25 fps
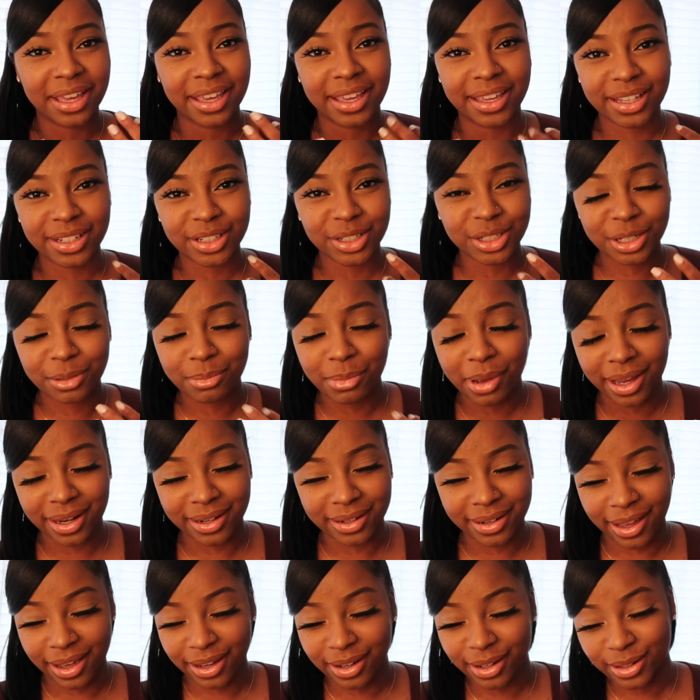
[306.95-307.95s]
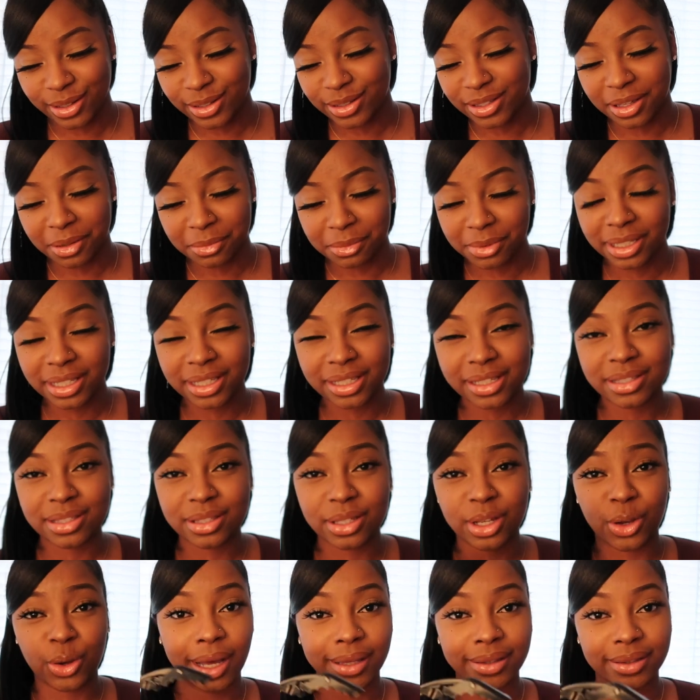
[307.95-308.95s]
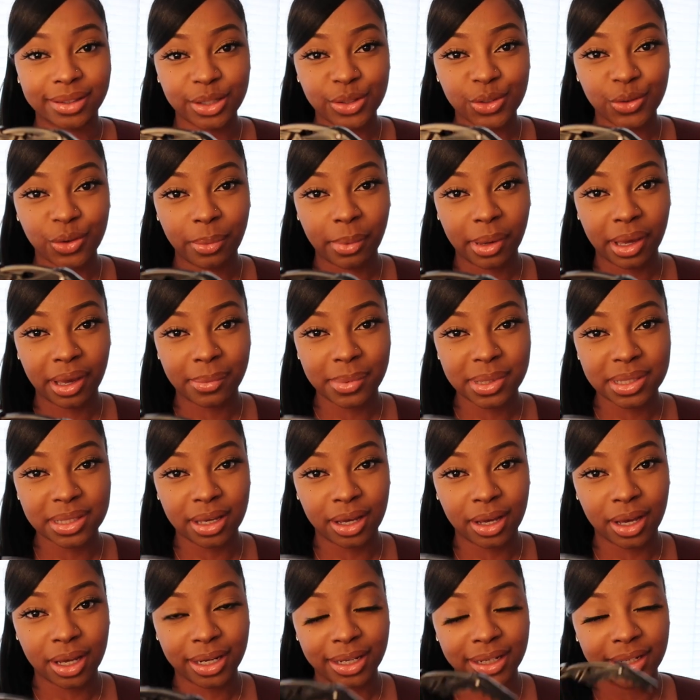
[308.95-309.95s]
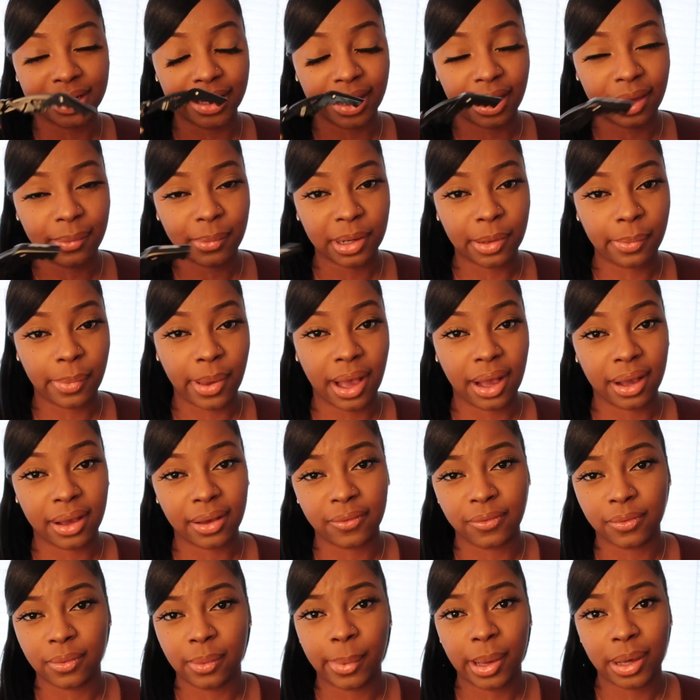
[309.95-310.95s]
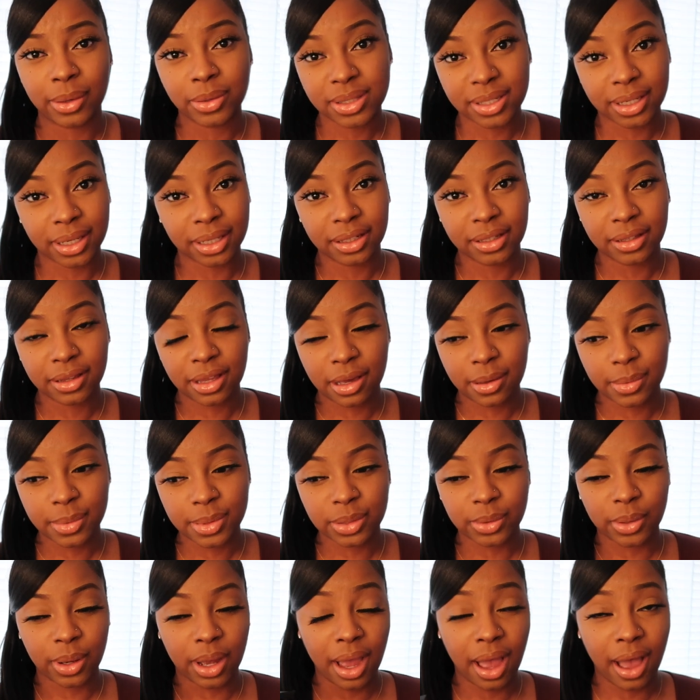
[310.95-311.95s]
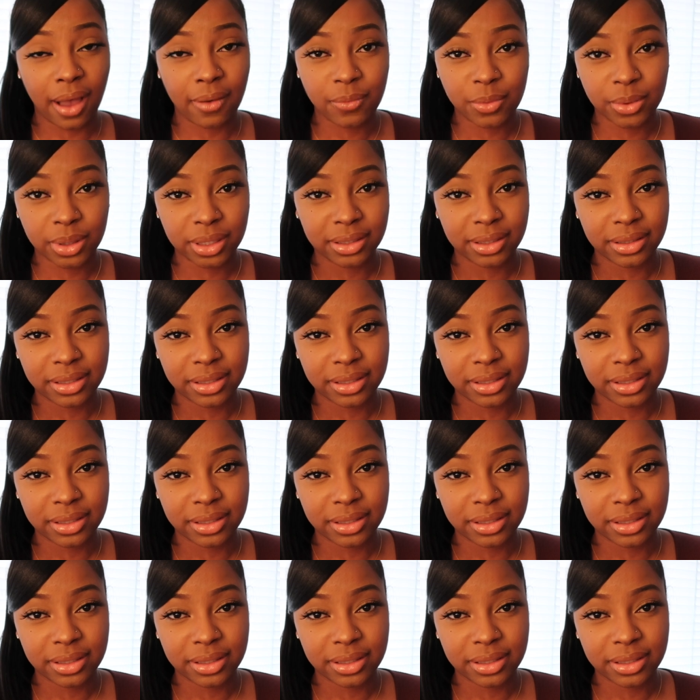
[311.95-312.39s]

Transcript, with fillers: itching my neck or something so I got this from Amazon and it came in a pack of about 10 of them so I have one of